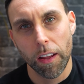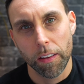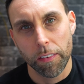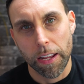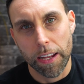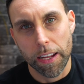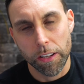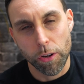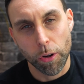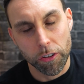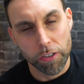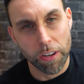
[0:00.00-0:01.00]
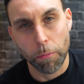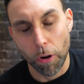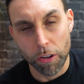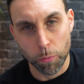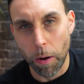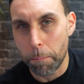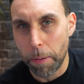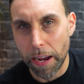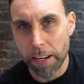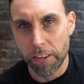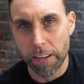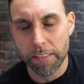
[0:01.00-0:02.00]
you can summarize web
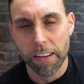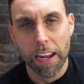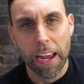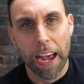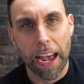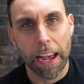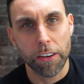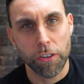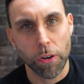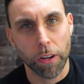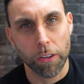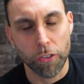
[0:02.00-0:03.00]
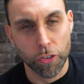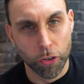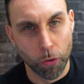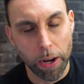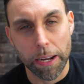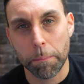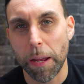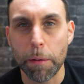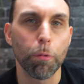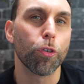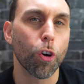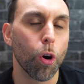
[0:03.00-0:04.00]
pages, and you can screen
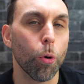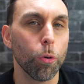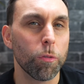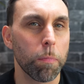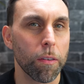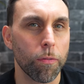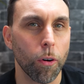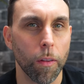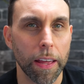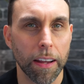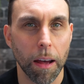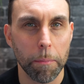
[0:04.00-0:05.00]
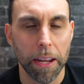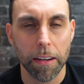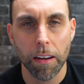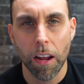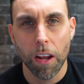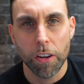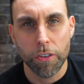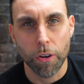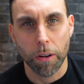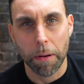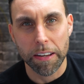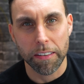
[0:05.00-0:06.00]
people's calls before they come in. So you
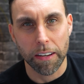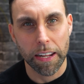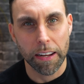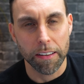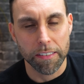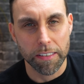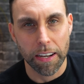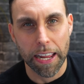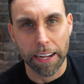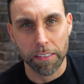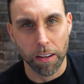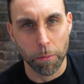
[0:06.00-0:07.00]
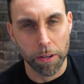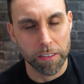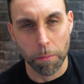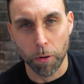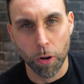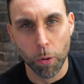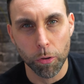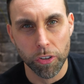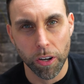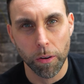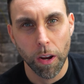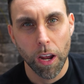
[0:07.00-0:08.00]
can basically select when someone calls
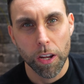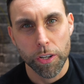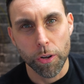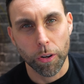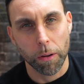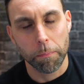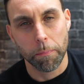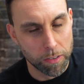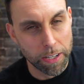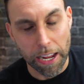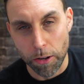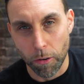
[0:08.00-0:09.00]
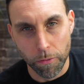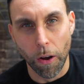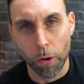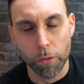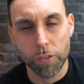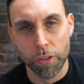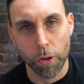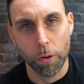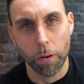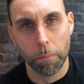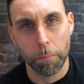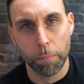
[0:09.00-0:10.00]
you, you can get your phone
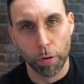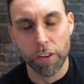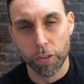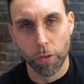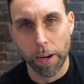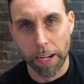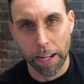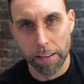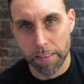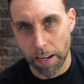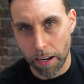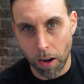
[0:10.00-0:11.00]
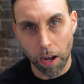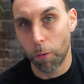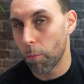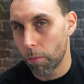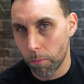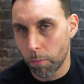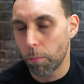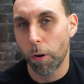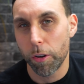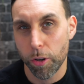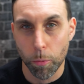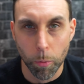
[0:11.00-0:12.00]
to pre-screen it and say, "Hi,
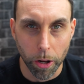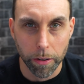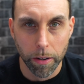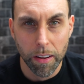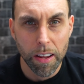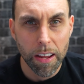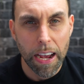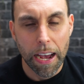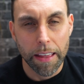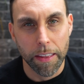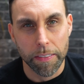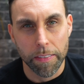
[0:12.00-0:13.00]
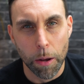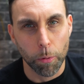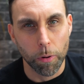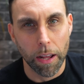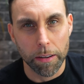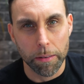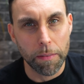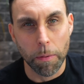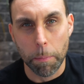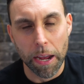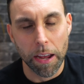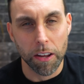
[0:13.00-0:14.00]
what do you want?" And then they will like leave
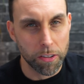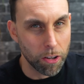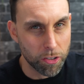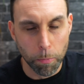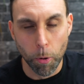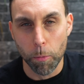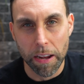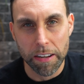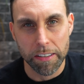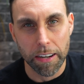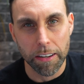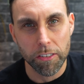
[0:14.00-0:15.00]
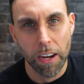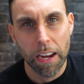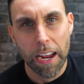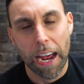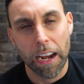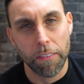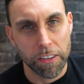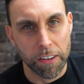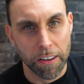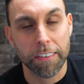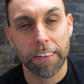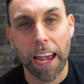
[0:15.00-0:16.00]
a small message. And if it's a
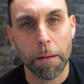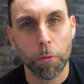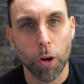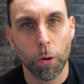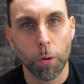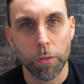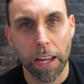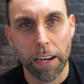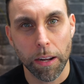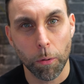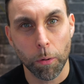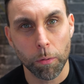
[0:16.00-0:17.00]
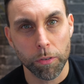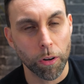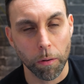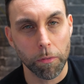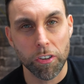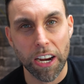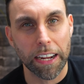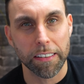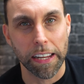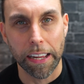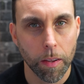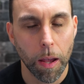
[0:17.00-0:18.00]
scam call, then you can reject
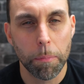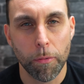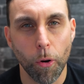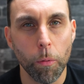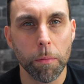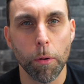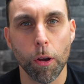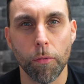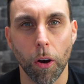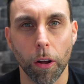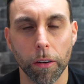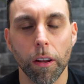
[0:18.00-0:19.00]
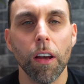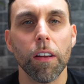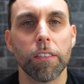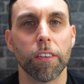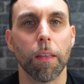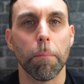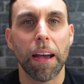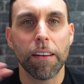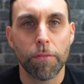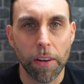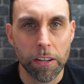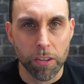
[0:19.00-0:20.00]
it. Before we move on to the main
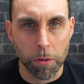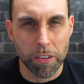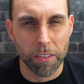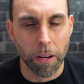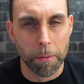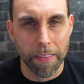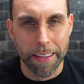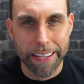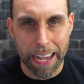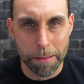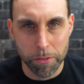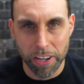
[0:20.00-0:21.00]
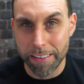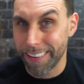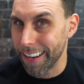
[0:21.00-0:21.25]
feature, which is going to be the game-changing